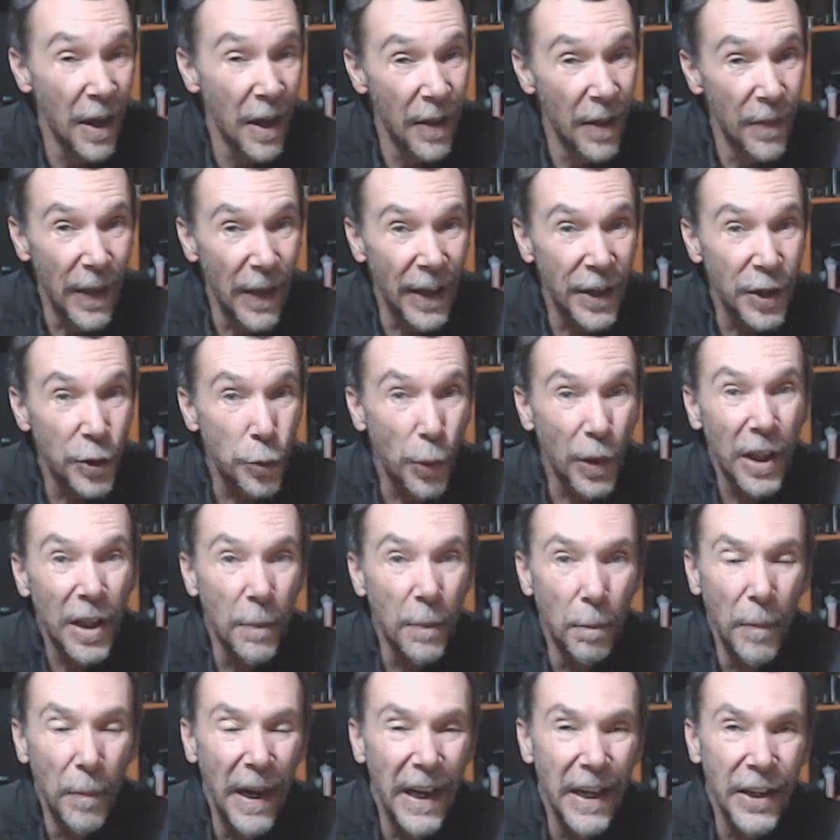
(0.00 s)
That is one of the
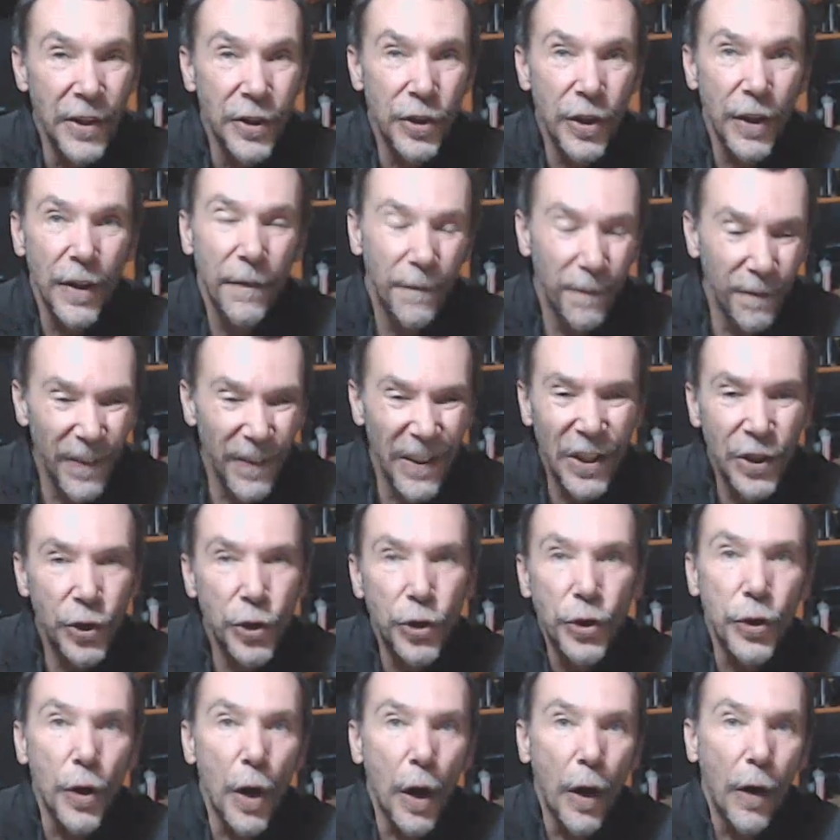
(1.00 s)
major
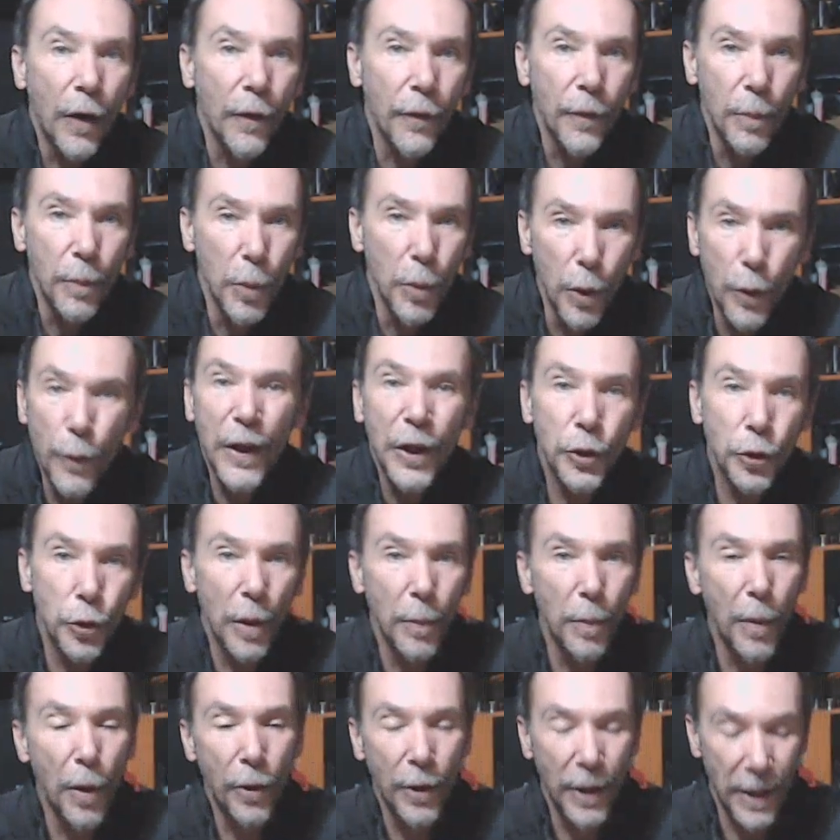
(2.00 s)
features of moving
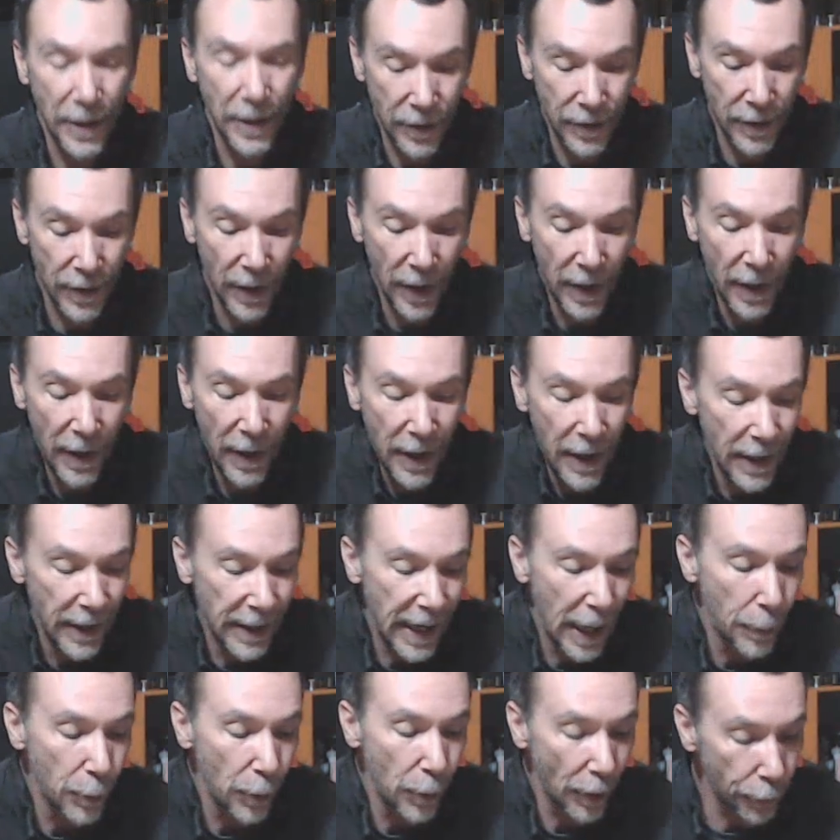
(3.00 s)
to a mirrorless
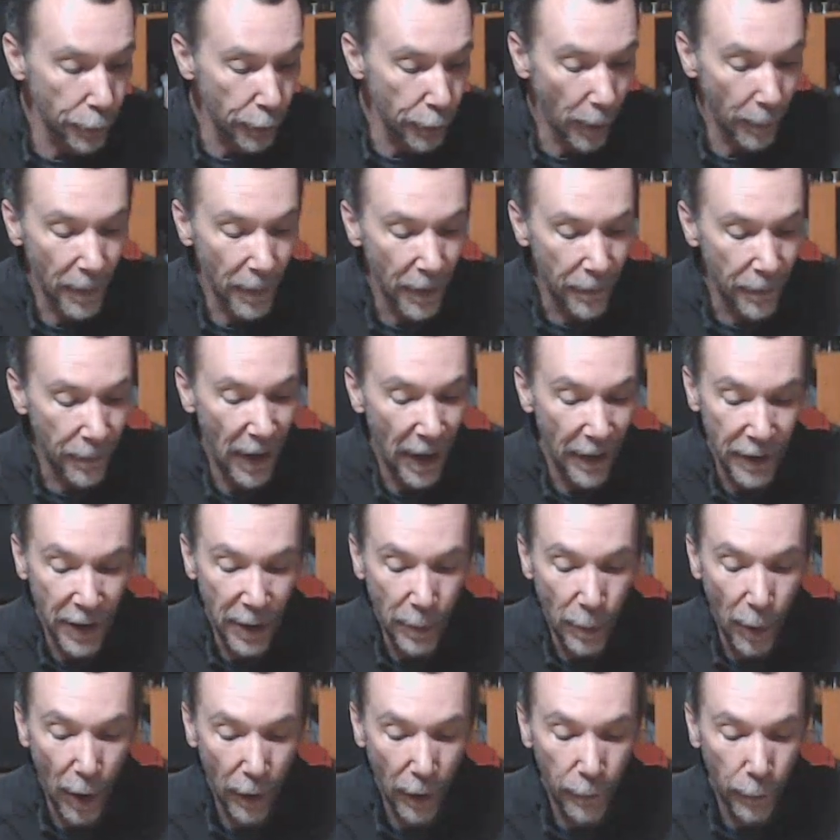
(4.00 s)
camera from the 5D
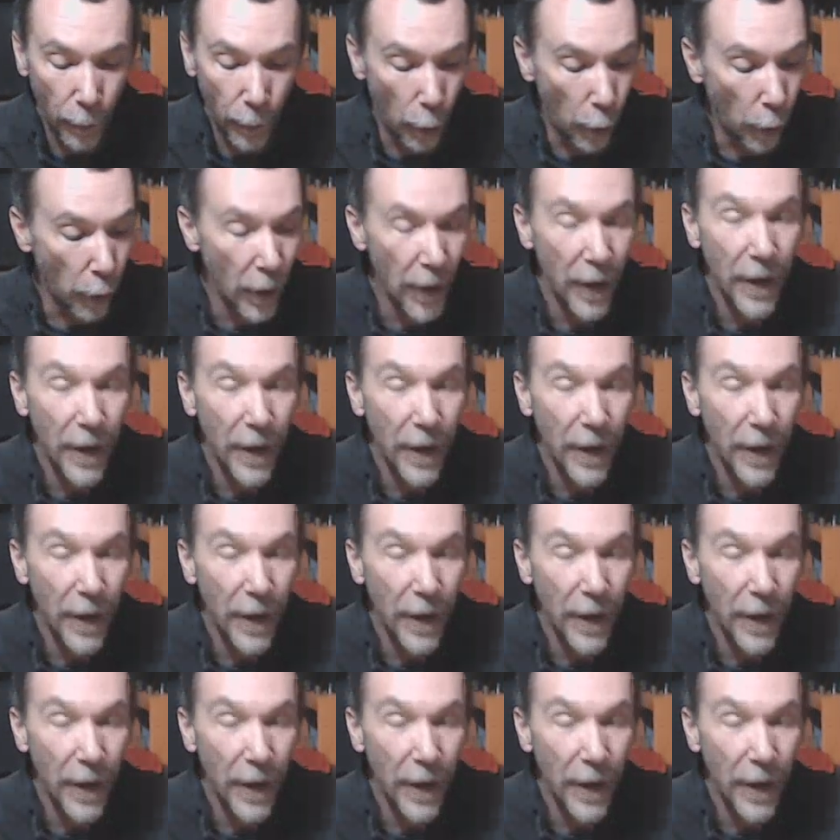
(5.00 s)
Mark IV.